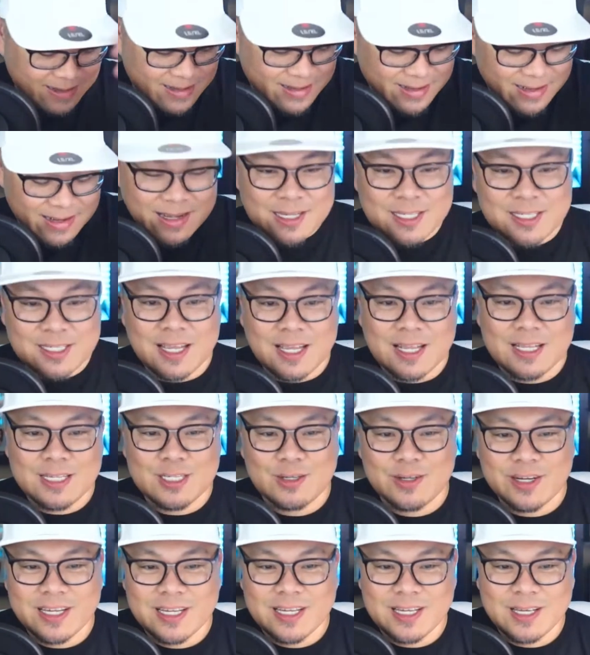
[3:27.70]

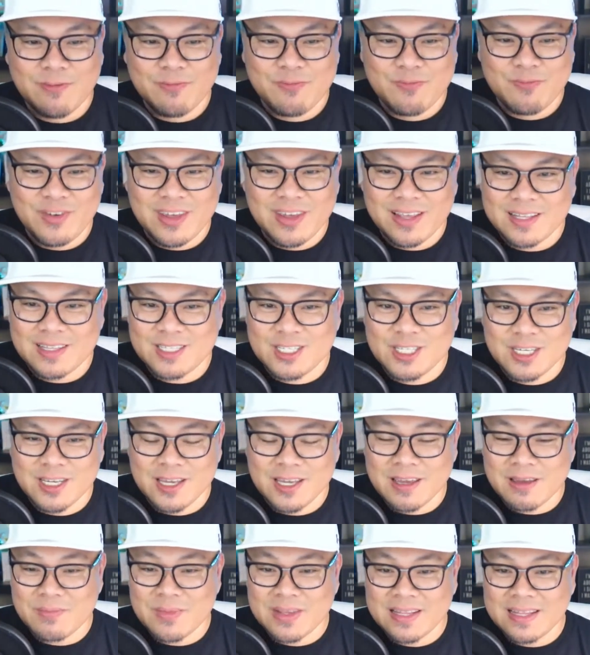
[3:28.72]
sensory fit
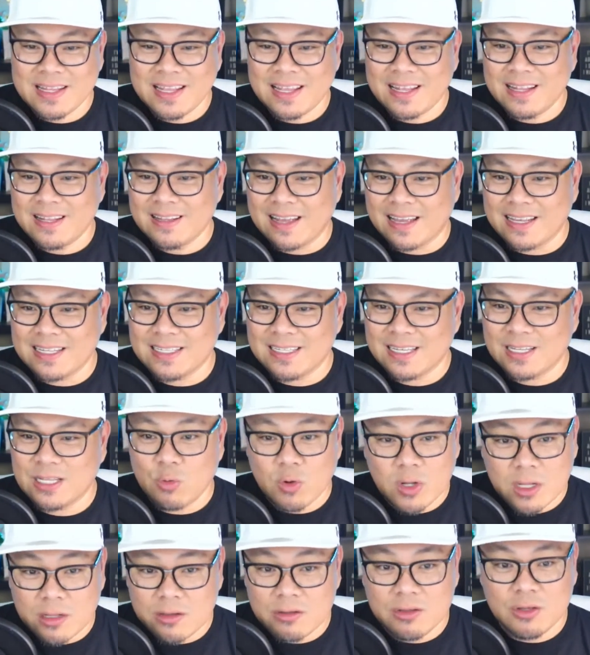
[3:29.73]
gym. And then I said,
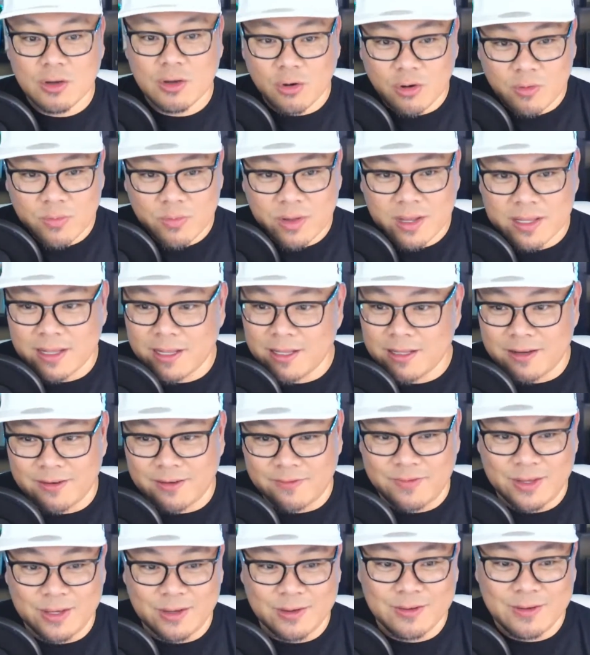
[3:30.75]
well, you owe me an
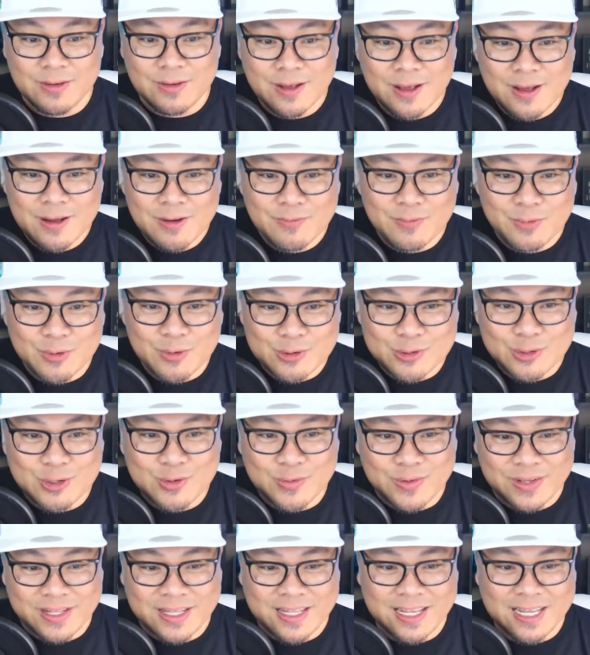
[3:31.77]
interview for
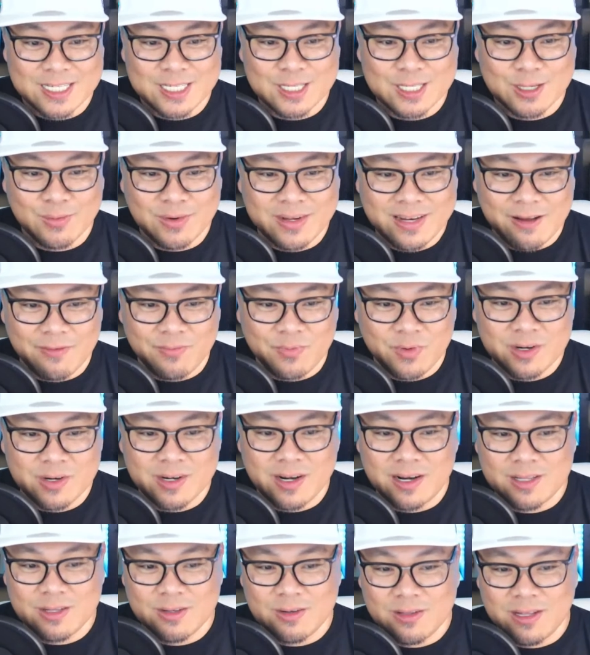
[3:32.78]
doing this. So without
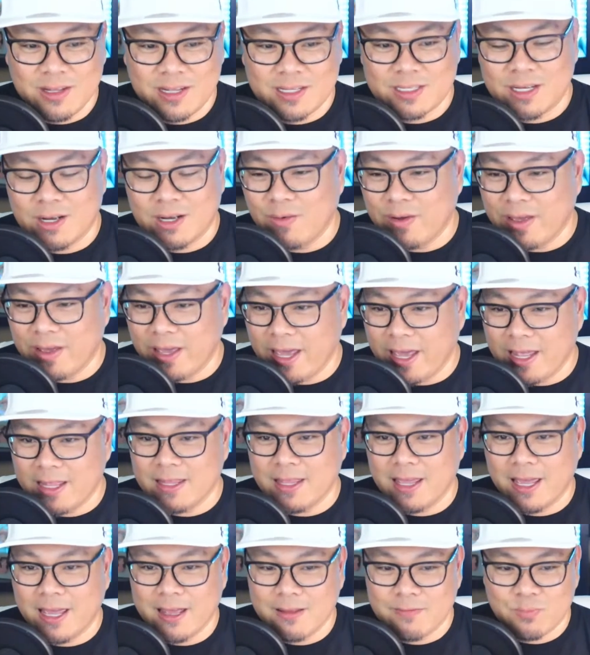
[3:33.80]
further ado, let's go ahead
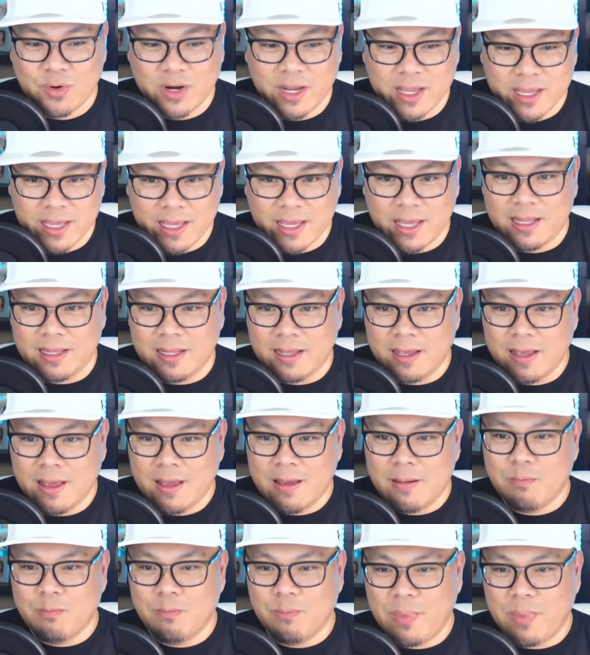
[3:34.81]
and bring in
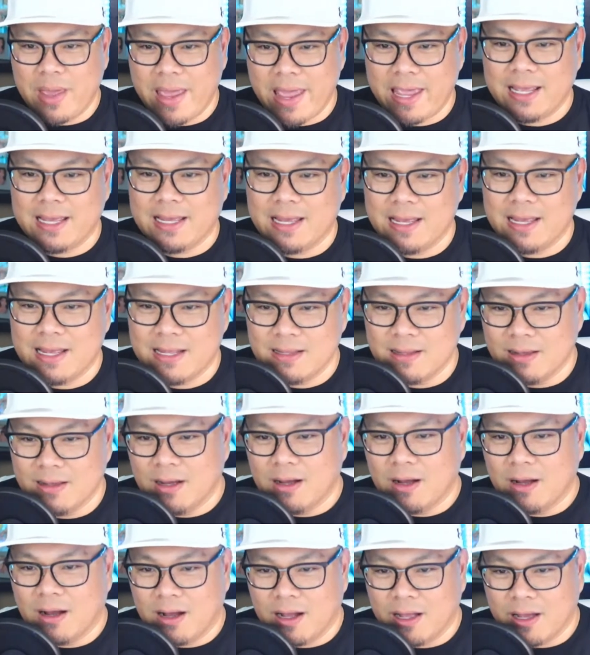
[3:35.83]
Megan,
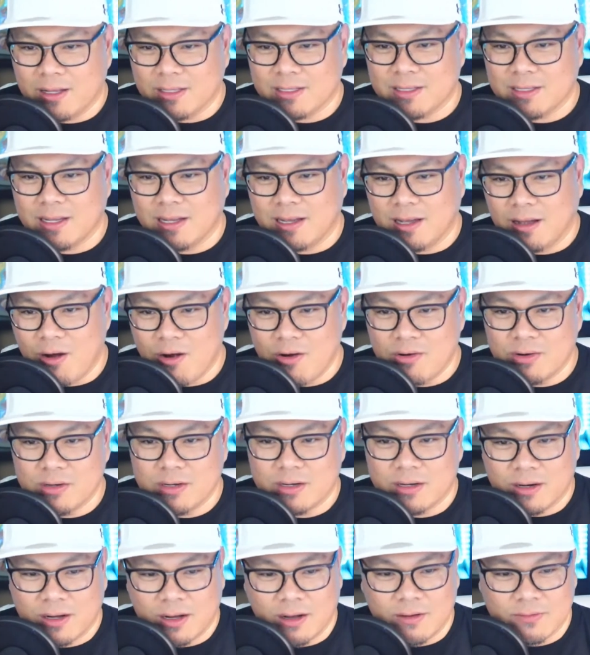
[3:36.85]
the
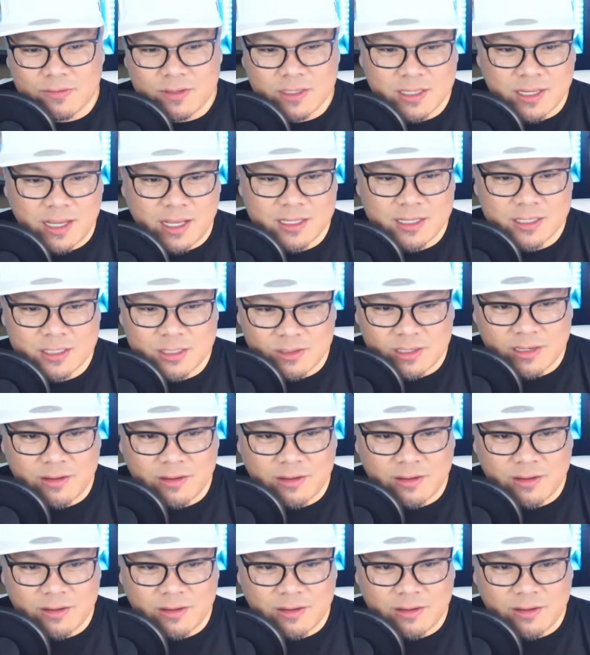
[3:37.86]
owner of Sensory